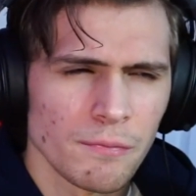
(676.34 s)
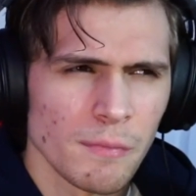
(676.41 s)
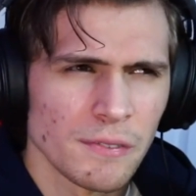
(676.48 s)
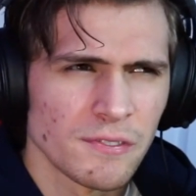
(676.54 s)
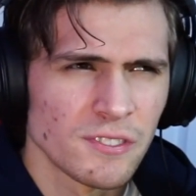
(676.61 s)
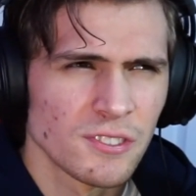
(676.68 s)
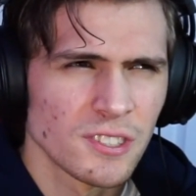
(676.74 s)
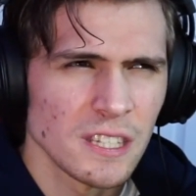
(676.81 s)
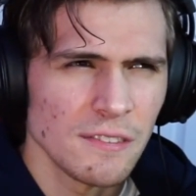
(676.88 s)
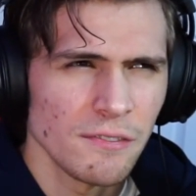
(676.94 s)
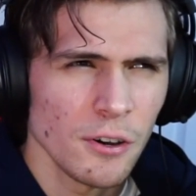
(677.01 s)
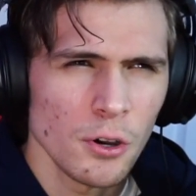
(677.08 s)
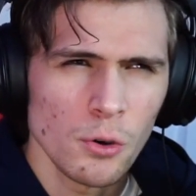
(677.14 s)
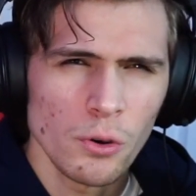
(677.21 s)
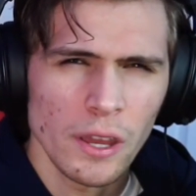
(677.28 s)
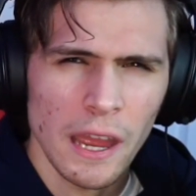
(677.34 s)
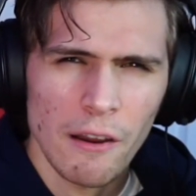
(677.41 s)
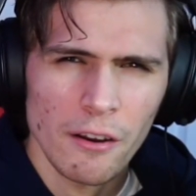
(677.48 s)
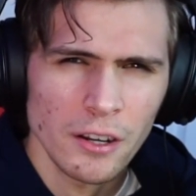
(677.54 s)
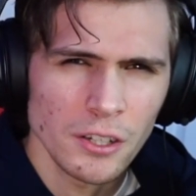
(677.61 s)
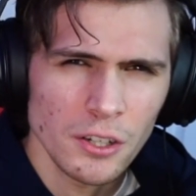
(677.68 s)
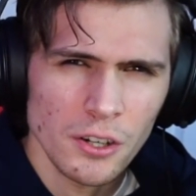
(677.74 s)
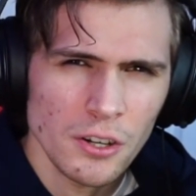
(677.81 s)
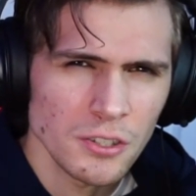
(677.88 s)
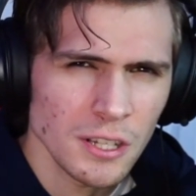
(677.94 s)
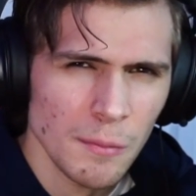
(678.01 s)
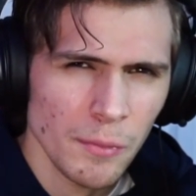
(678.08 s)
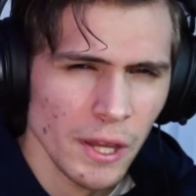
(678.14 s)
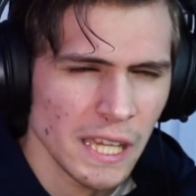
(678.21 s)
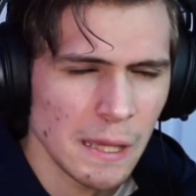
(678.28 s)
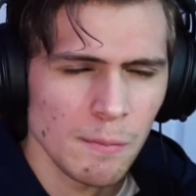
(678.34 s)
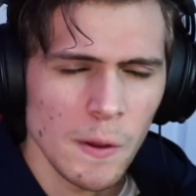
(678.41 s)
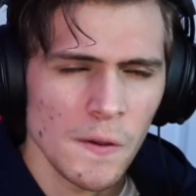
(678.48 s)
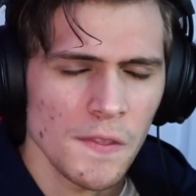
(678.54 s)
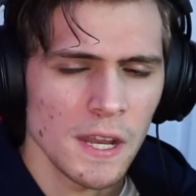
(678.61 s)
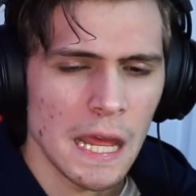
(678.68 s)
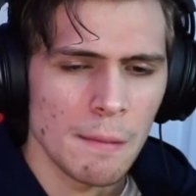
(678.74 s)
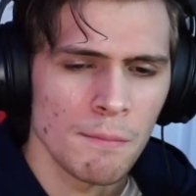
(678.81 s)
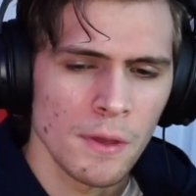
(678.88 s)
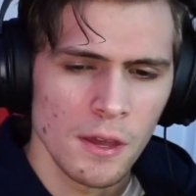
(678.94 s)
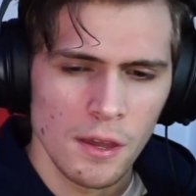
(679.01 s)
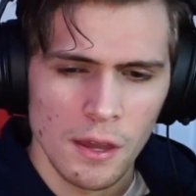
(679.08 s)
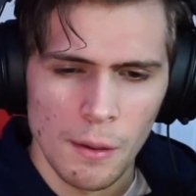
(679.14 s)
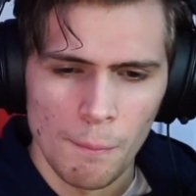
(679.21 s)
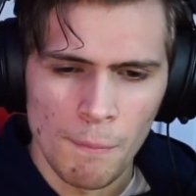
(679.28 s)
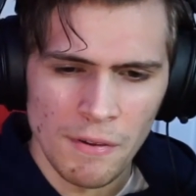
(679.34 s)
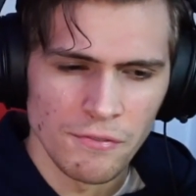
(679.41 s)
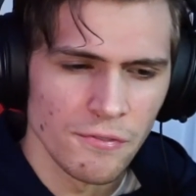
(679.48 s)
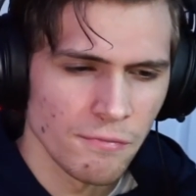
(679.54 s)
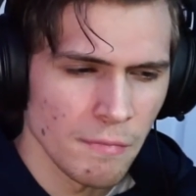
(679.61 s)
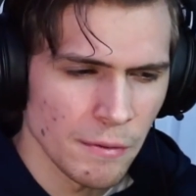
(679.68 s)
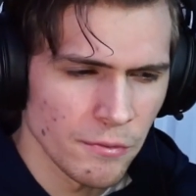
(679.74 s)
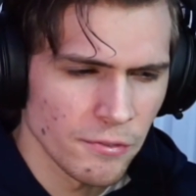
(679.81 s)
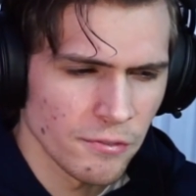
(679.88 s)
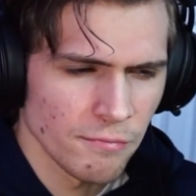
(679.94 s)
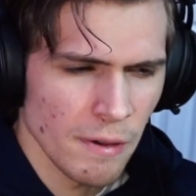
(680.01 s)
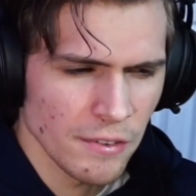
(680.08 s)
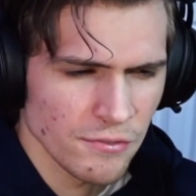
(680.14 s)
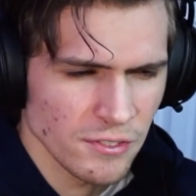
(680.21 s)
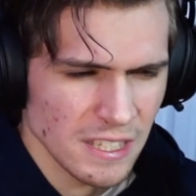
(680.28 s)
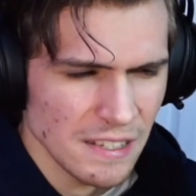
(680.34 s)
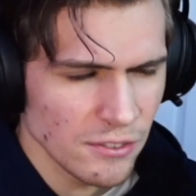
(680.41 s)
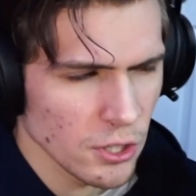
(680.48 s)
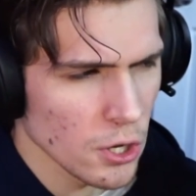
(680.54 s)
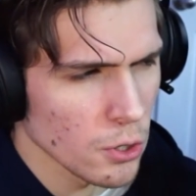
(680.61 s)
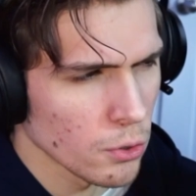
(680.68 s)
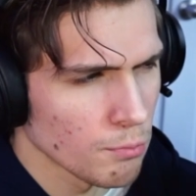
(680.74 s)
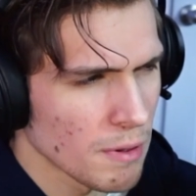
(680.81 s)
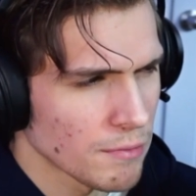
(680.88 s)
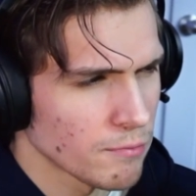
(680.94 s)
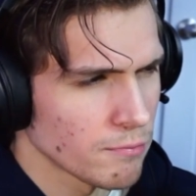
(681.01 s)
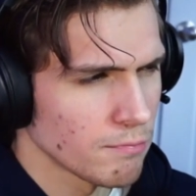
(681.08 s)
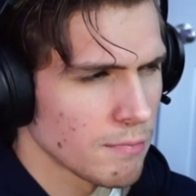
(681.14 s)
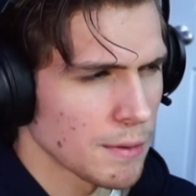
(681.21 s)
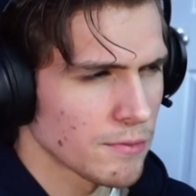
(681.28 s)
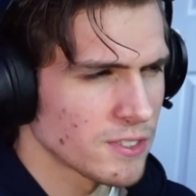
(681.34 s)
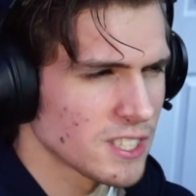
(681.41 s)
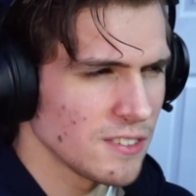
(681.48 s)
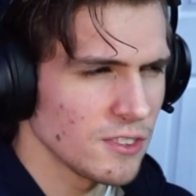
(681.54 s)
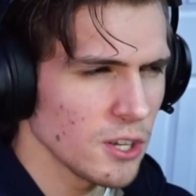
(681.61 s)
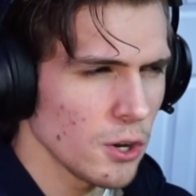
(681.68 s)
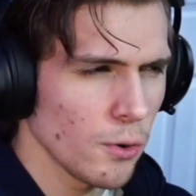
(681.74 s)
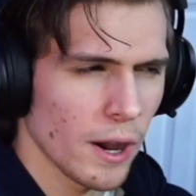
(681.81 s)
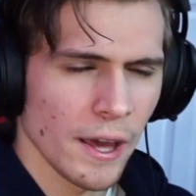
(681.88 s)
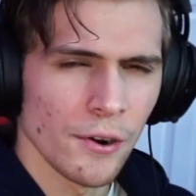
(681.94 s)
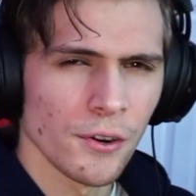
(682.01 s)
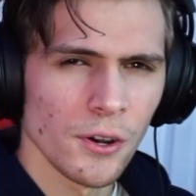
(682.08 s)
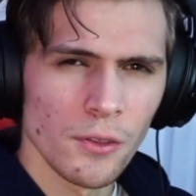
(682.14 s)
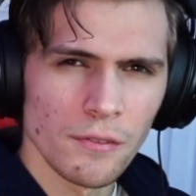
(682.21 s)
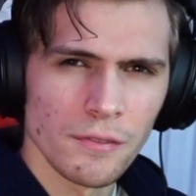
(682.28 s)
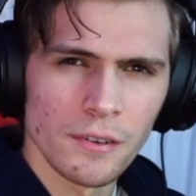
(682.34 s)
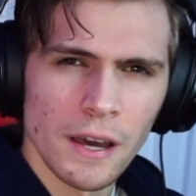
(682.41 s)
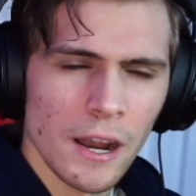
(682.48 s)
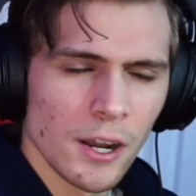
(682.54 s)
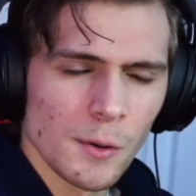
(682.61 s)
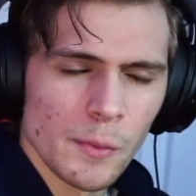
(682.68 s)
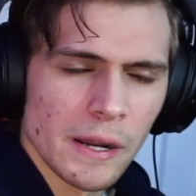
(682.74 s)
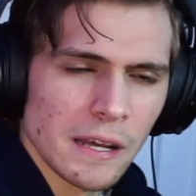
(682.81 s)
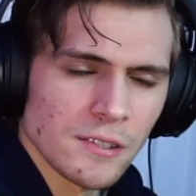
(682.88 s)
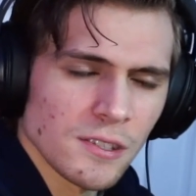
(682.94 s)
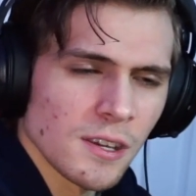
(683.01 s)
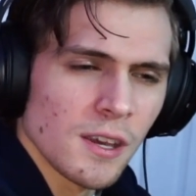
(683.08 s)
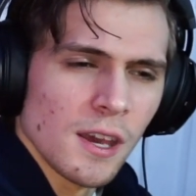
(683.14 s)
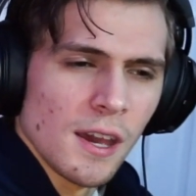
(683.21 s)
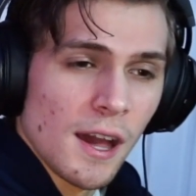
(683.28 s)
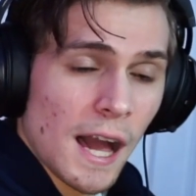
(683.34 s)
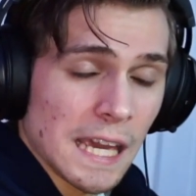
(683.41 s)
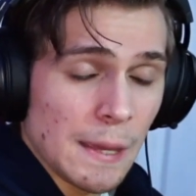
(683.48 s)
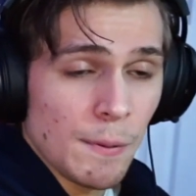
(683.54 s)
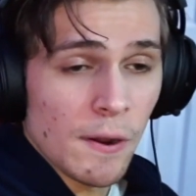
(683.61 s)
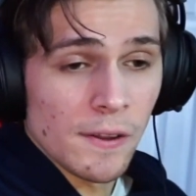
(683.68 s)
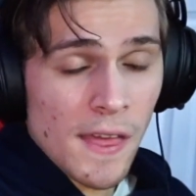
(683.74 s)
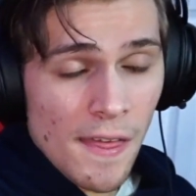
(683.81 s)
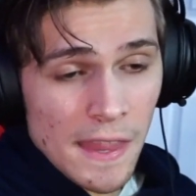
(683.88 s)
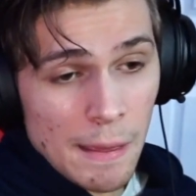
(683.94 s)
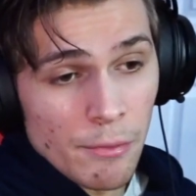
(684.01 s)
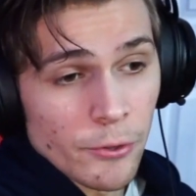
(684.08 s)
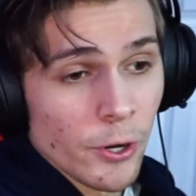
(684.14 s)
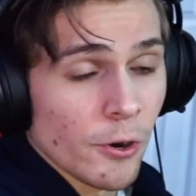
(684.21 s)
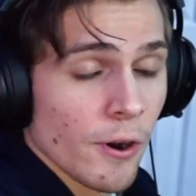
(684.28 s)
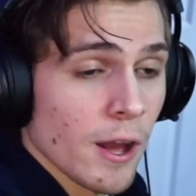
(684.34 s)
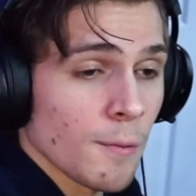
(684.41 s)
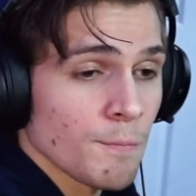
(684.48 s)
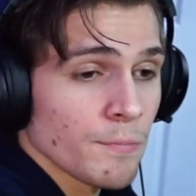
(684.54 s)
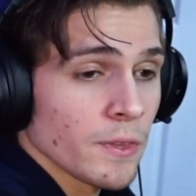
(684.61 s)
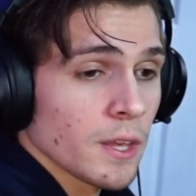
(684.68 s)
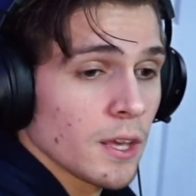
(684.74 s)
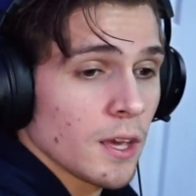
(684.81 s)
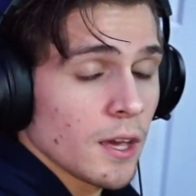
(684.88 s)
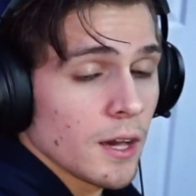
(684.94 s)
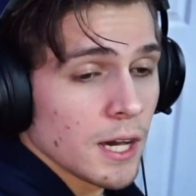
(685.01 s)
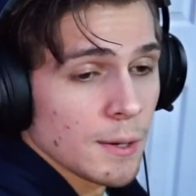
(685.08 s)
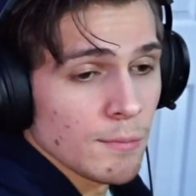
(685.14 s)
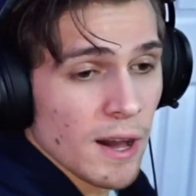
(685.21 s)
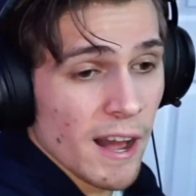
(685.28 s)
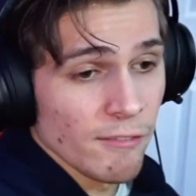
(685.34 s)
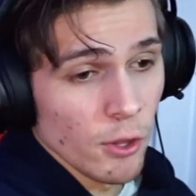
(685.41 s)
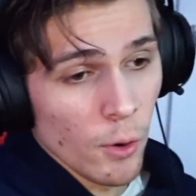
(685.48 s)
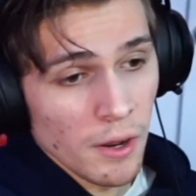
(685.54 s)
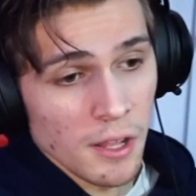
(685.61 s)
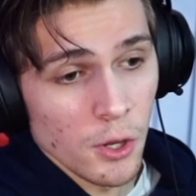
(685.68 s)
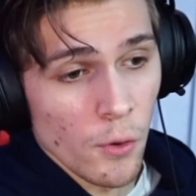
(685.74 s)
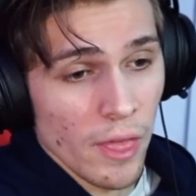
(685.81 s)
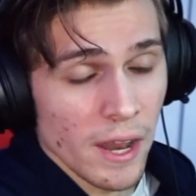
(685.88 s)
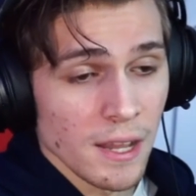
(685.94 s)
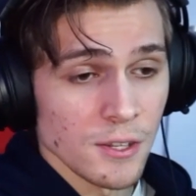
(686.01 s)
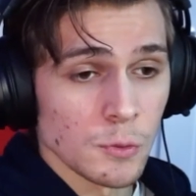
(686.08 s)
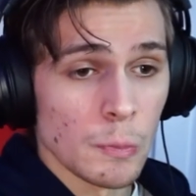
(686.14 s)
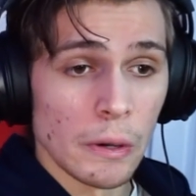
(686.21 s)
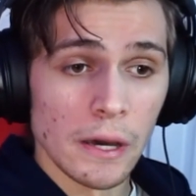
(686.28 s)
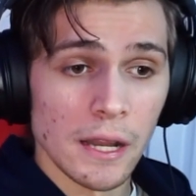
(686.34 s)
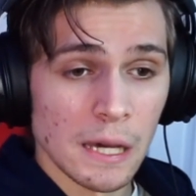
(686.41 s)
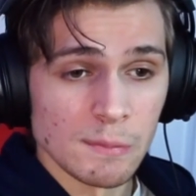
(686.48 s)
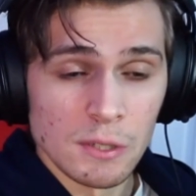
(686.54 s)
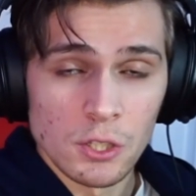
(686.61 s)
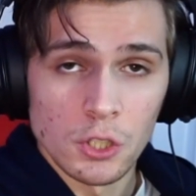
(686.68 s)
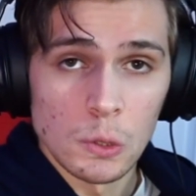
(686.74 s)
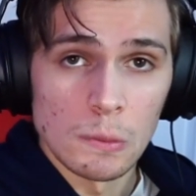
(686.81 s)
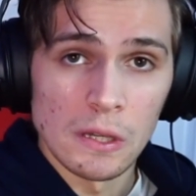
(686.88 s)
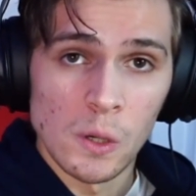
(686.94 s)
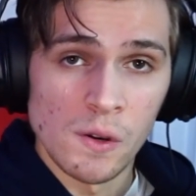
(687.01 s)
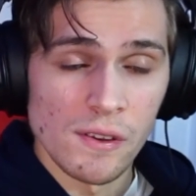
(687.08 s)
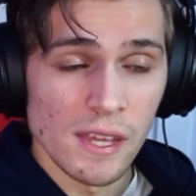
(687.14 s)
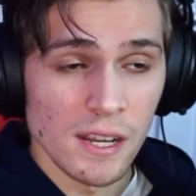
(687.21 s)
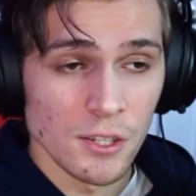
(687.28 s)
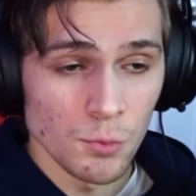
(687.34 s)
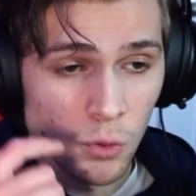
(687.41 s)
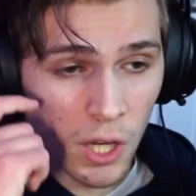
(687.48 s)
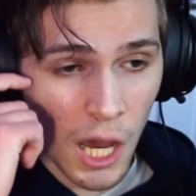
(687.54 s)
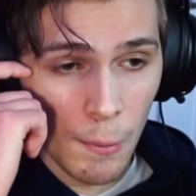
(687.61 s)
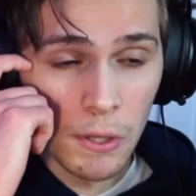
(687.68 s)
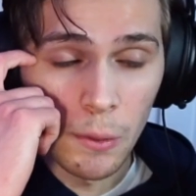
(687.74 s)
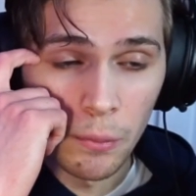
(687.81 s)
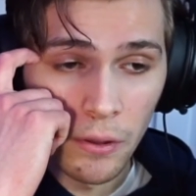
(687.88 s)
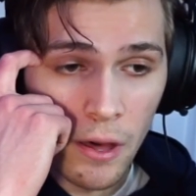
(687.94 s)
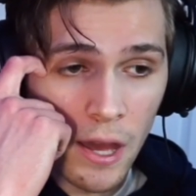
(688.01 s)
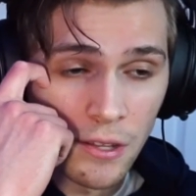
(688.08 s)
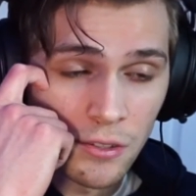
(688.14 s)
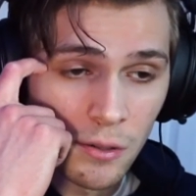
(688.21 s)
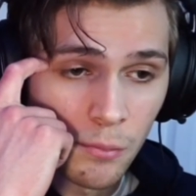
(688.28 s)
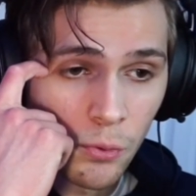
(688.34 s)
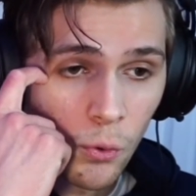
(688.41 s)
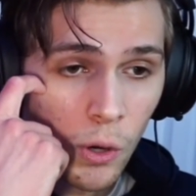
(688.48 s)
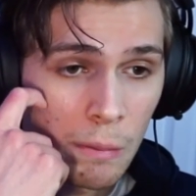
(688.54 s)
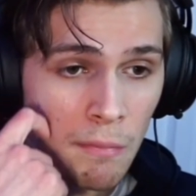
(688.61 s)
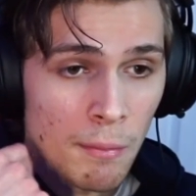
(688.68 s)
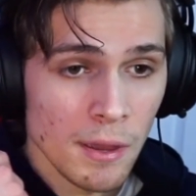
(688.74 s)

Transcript: Mephisto character or something. I keep hearing the name Mephisto. I don't know. I don't know how to pronounce it. I keep hearing that name thrown around. I have no idea who that is, but I'm assuming whoever that is will come into play at some point.